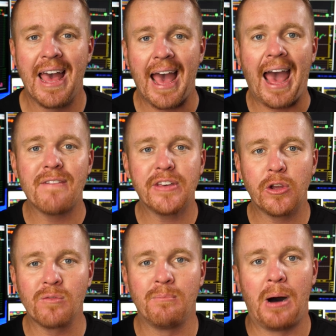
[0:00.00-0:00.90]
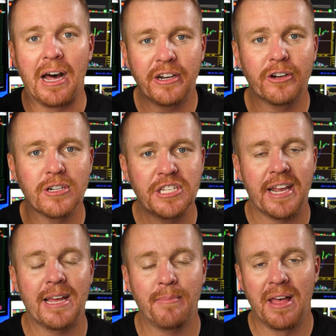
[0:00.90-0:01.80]
having your monitor
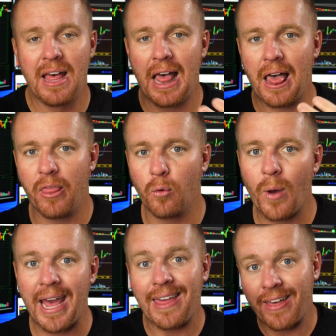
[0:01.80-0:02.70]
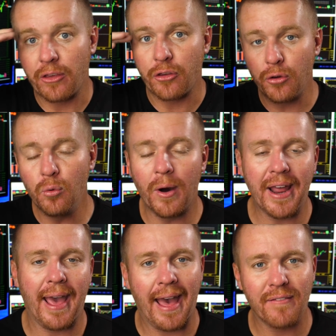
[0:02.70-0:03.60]
set up the way that you want
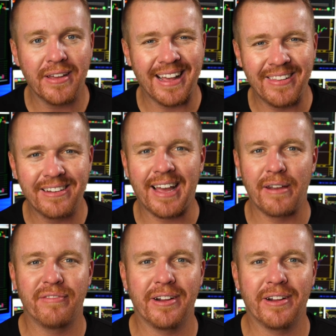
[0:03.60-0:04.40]
to have it, and then kind of